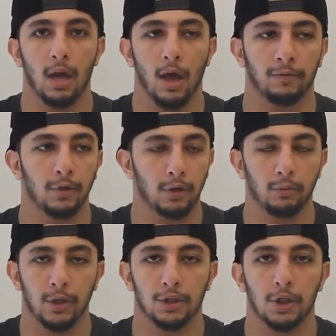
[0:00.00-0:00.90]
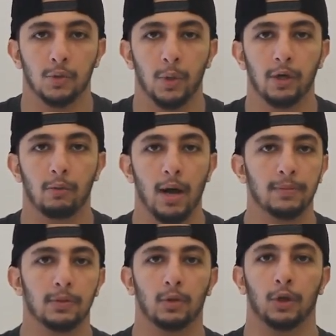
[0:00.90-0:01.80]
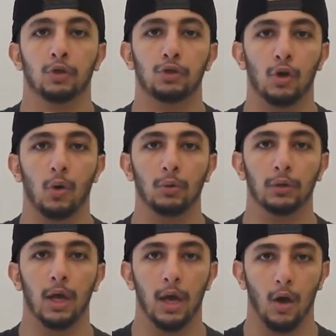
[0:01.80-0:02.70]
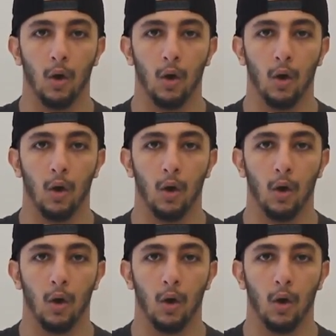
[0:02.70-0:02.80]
If you can reach your 20 reps, control